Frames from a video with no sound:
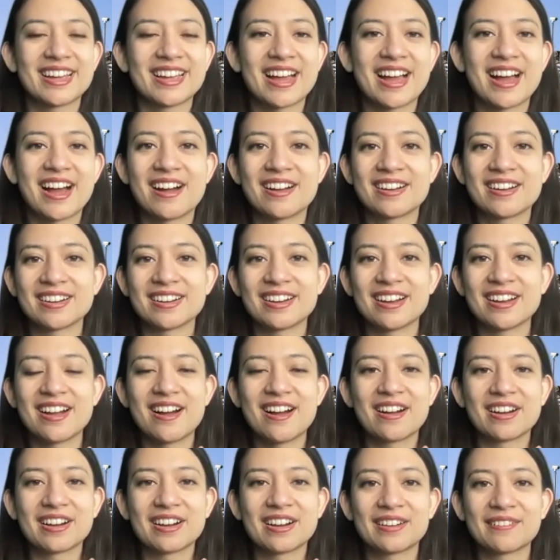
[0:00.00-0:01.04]

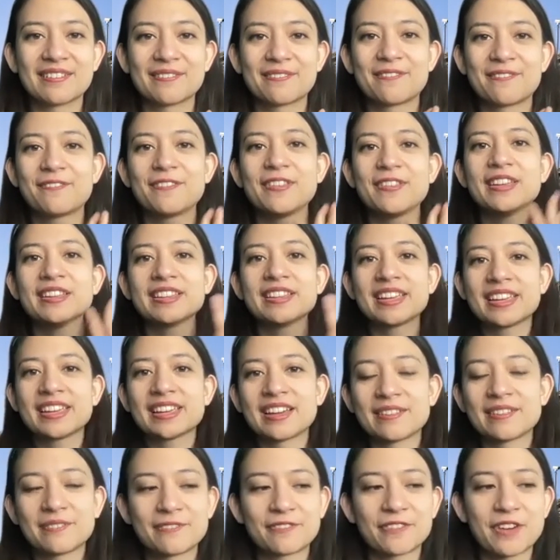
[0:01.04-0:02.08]
our feeling
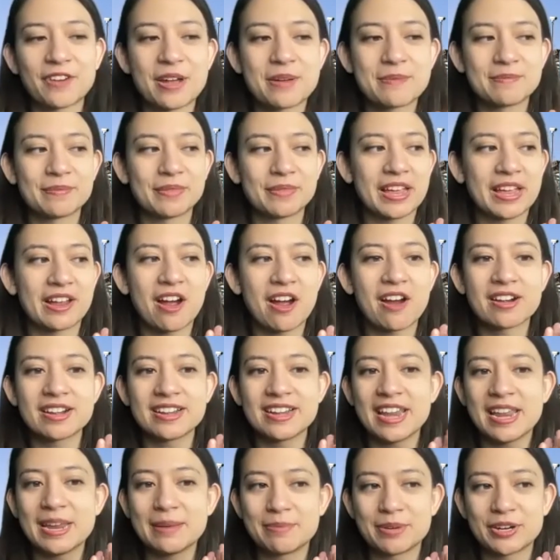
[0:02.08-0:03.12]
from like our
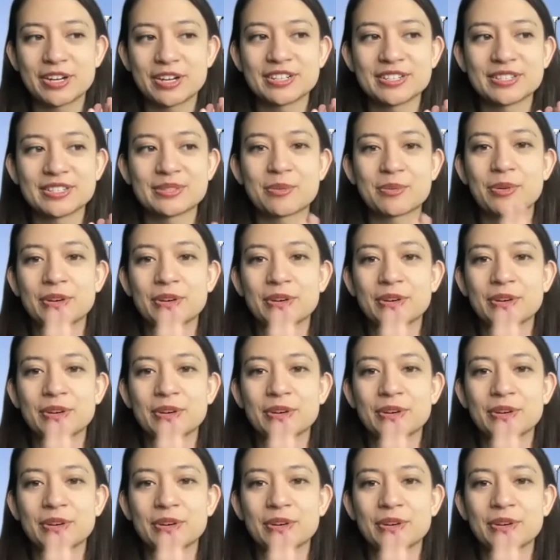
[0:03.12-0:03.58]
neighbors,